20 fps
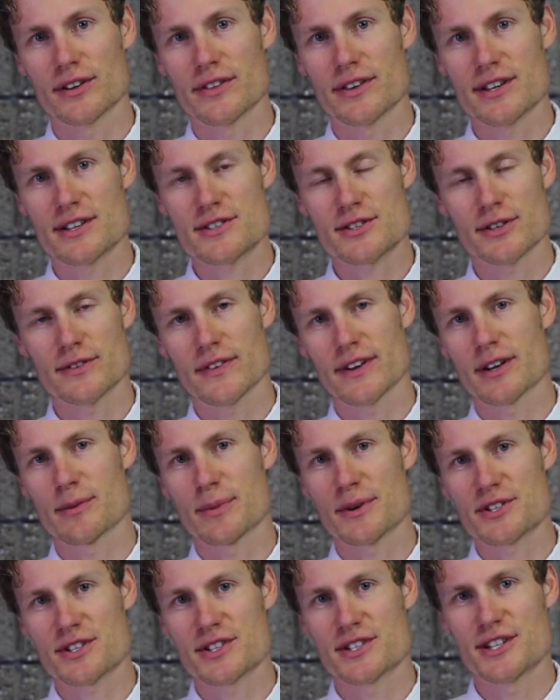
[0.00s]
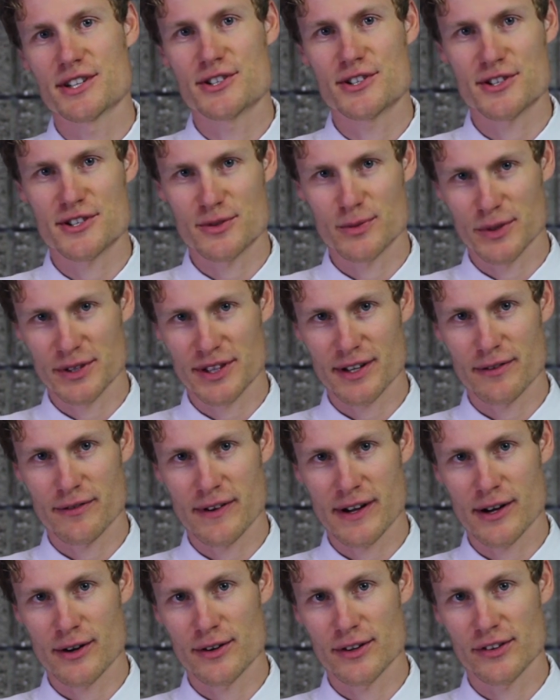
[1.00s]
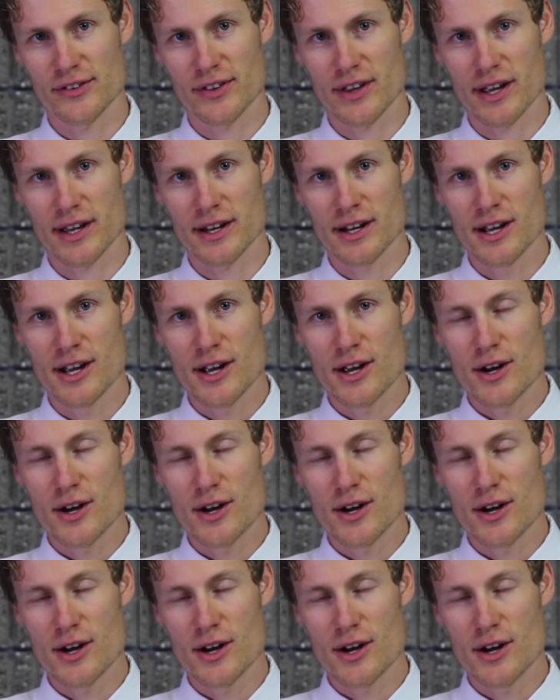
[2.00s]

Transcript: and they surveyed a bunch of teachers, and what they found is that